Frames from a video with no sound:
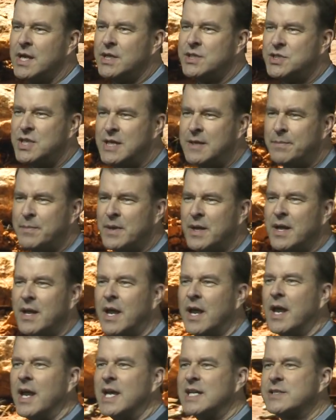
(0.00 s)
Jeep
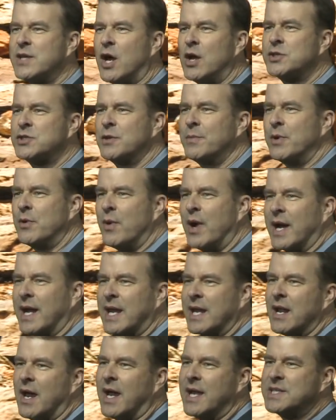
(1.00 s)
has also been
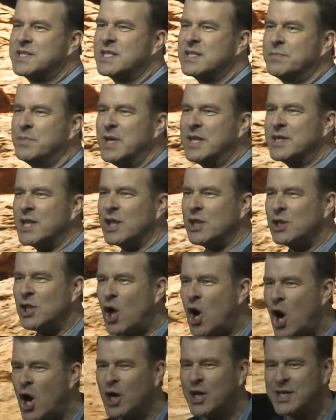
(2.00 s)
recognized as being the
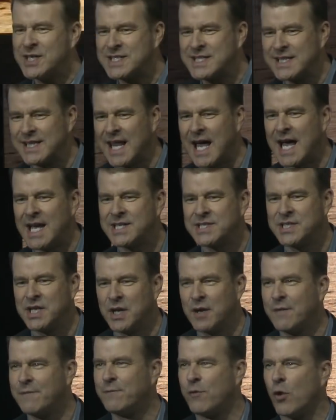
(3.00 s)
longest
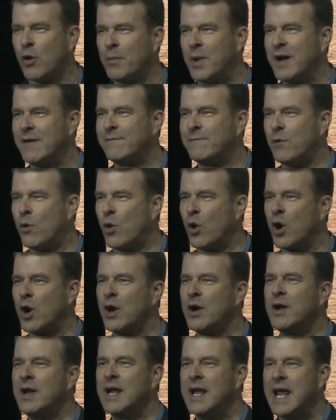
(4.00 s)
lasting
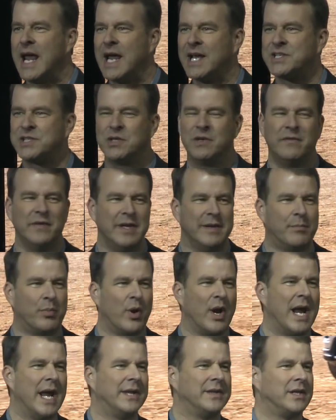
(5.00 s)
4x4 SUV
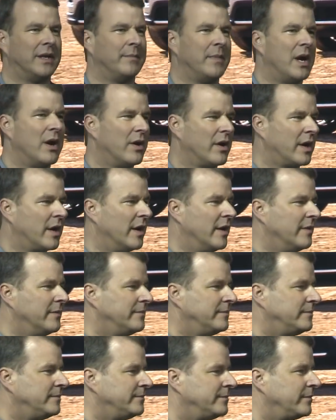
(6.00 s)
brand in America.
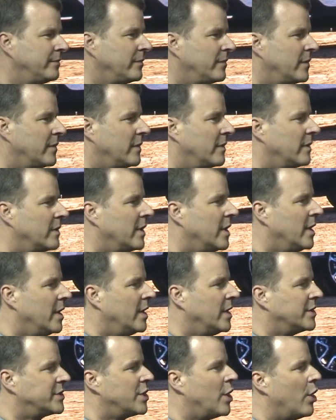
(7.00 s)

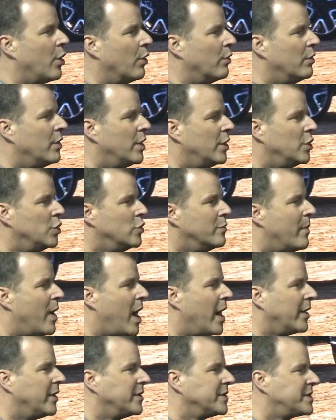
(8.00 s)
So, new
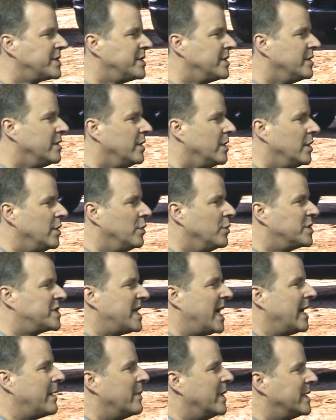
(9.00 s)
models, new
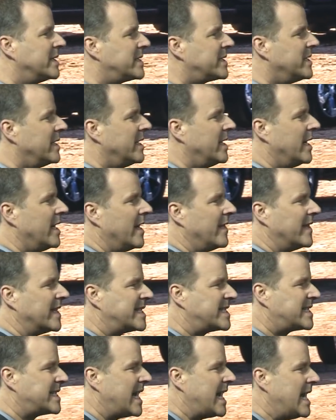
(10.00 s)
segments, the
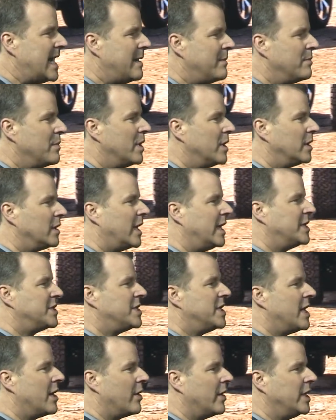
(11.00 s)
same
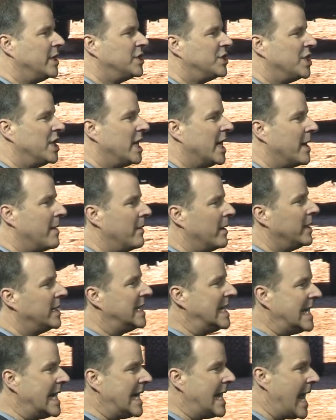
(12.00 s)
legendary
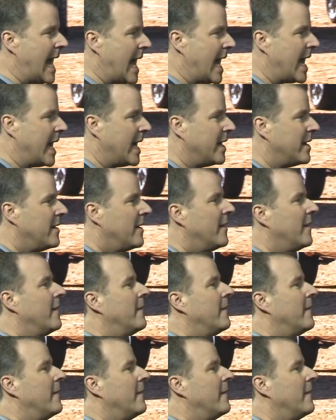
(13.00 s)
DNA